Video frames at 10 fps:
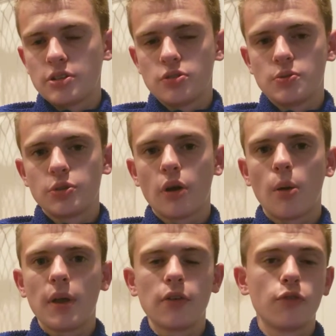YouTubers who go out
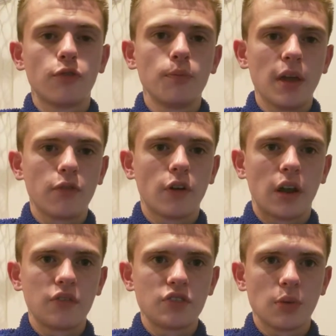and make fun
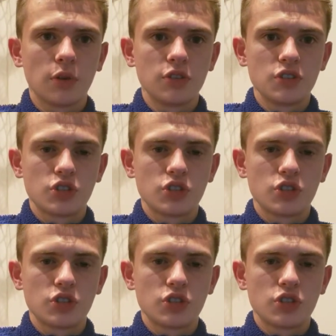of someone's